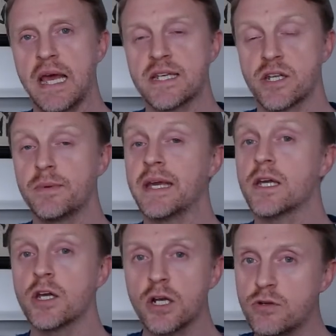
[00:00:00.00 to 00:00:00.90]
is going to be
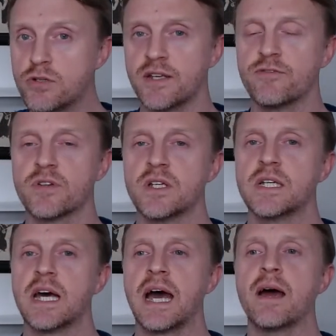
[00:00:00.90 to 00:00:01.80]
inconclusive,
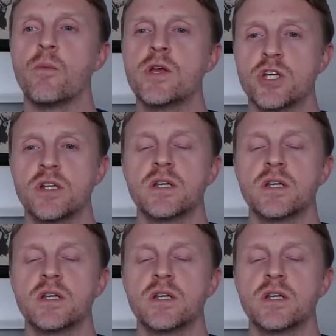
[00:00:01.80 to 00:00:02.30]
and we should